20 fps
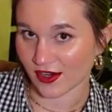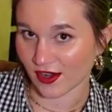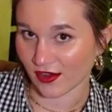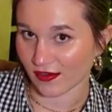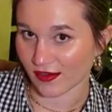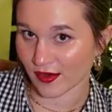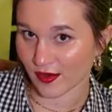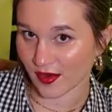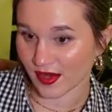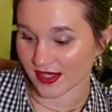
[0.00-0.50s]

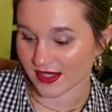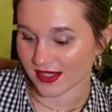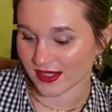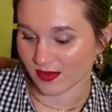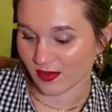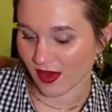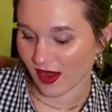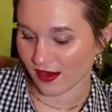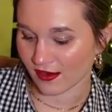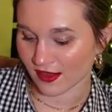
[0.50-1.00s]
Nova
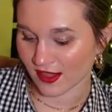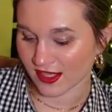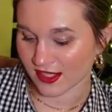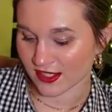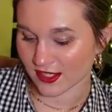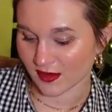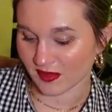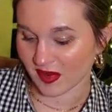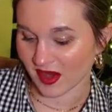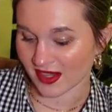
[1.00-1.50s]
ones. Why are these
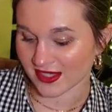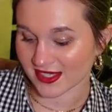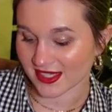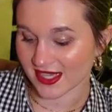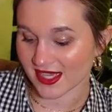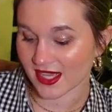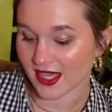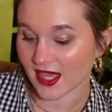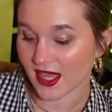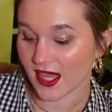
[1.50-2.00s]
so
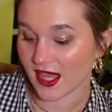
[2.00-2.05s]
pricey?